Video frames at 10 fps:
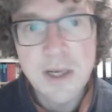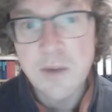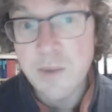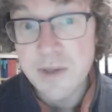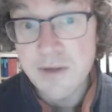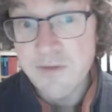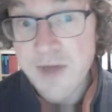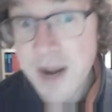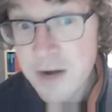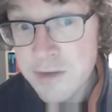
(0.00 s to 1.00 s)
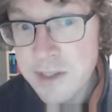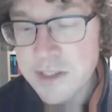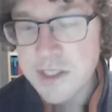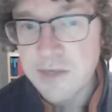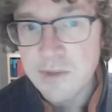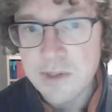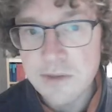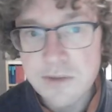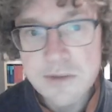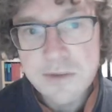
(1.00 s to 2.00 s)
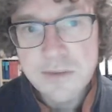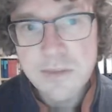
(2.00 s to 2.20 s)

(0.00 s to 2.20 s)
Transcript: with a variance equal to 2.